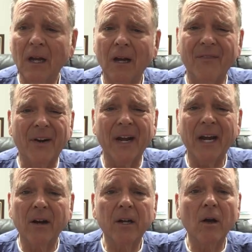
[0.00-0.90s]
Their
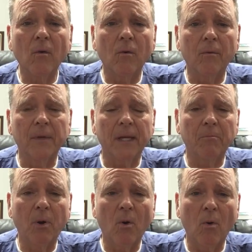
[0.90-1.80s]
hair coat will
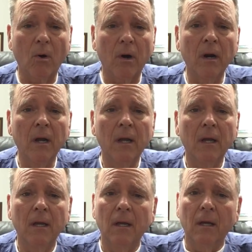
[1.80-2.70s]
get poor.
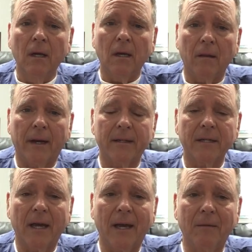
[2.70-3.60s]
A lot of
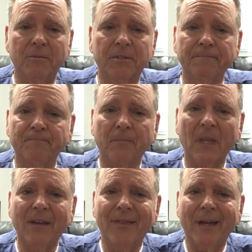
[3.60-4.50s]
times
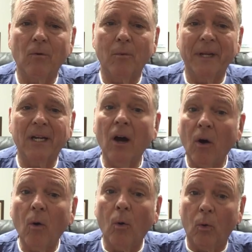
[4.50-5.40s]
they will be
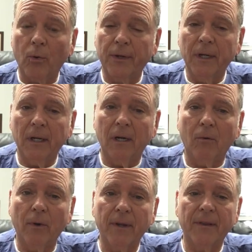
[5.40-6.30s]
cold.
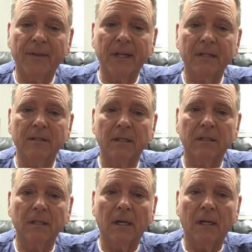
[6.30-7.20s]
One of the things
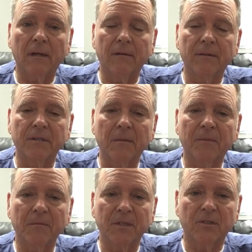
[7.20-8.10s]
that the
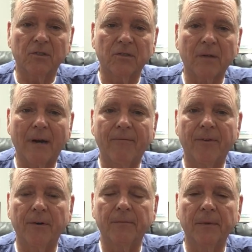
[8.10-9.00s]
symptoms that's described
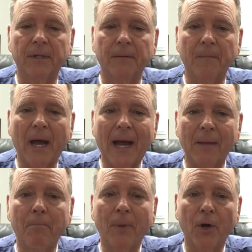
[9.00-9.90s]
for
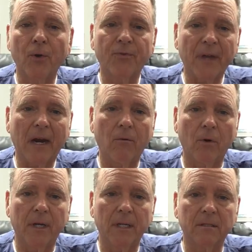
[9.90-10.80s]

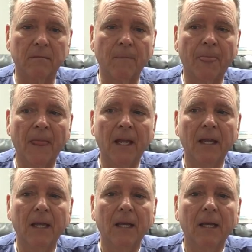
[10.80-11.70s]
hypothyroidism
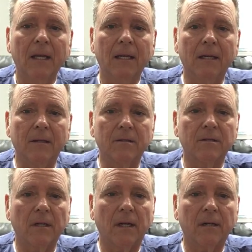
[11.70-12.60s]

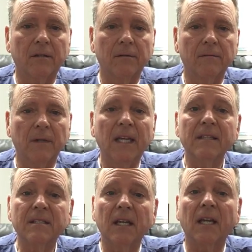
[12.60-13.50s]
is
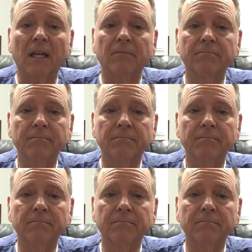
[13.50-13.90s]
heat seeking,